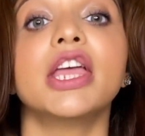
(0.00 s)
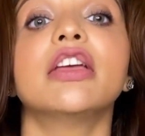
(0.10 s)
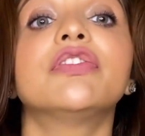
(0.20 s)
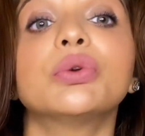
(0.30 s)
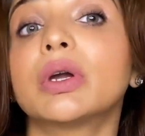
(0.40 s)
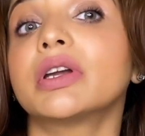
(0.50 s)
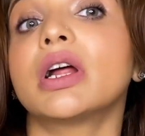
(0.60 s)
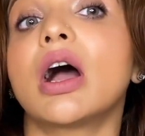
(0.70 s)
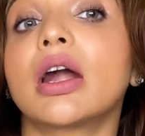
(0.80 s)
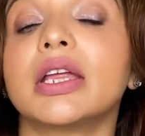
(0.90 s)
If you are in a
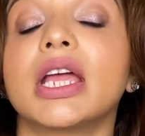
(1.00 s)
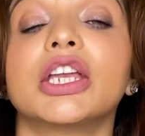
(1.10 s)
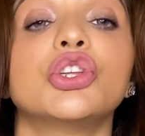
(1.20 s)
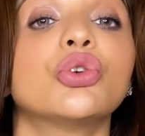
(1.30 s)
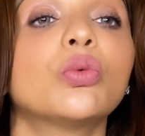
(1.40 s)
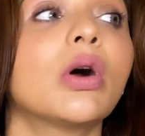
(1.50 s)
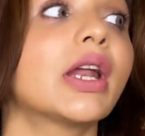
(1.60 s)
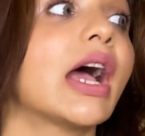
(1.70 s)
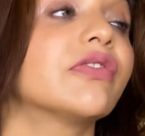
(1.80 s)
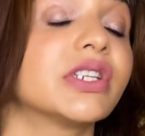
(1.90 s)
hurry and you don't
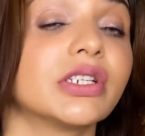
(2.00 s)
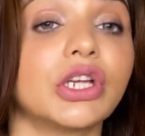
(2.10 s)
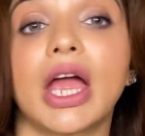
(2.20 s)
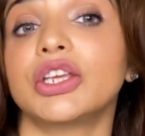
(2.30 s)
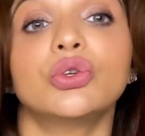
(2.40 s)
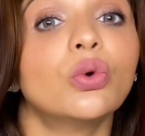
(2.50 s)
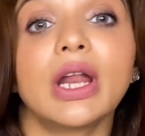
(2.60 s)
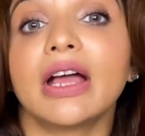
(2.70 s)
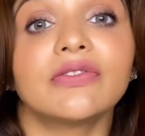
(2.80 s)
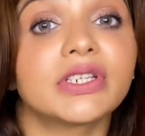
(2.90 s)

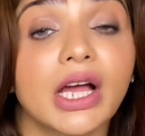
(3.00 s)
have